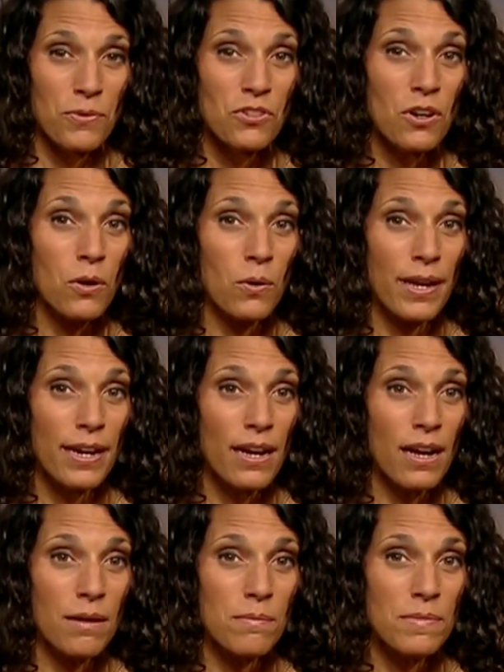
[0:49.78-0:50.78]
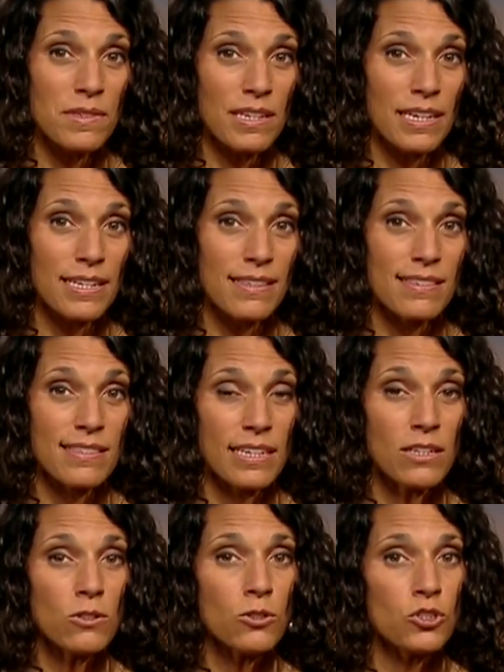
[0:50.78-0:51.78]
so it comes in
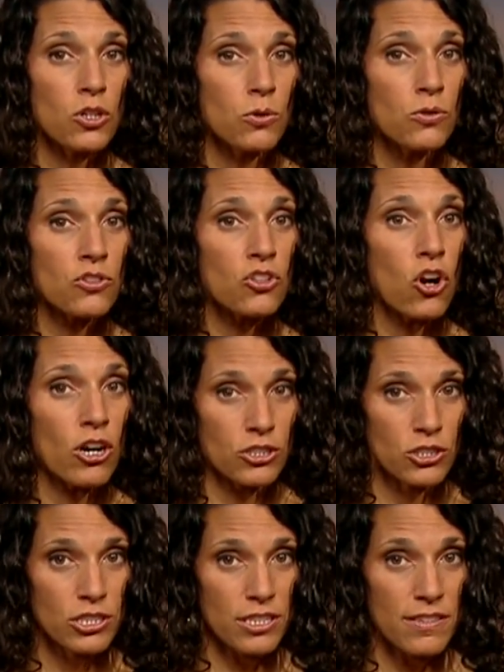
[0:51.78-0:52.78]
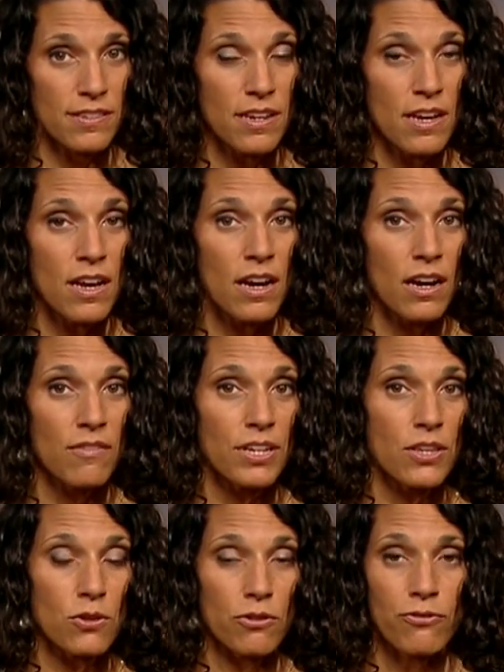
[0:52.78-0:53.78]
single dose cartridges of
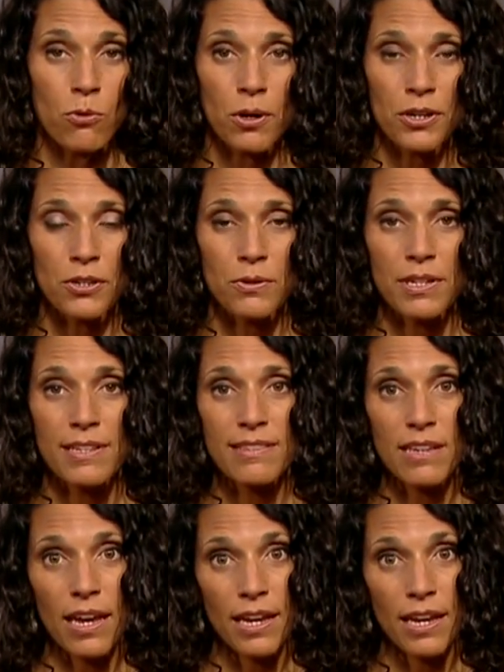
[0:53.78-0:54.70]
either four units,